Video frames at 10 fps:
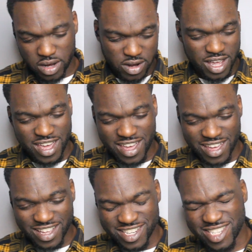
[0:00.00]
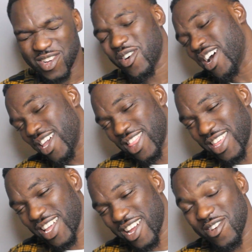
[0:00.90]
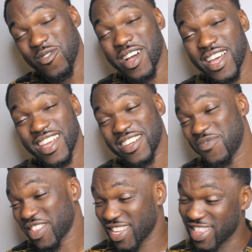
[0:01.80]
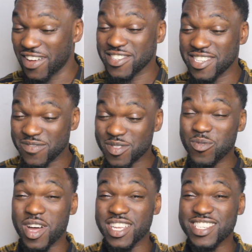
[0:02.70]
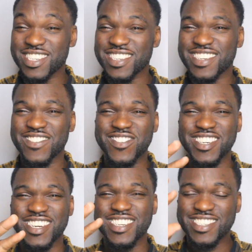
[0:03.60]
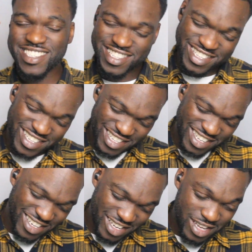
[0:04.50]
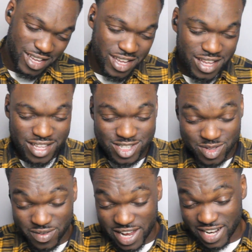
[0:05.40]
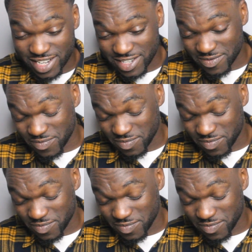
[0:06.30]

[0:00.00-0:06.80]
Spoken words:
Okay, so I think I know why. That was it for the watch, and we're done. Let's do the reaction.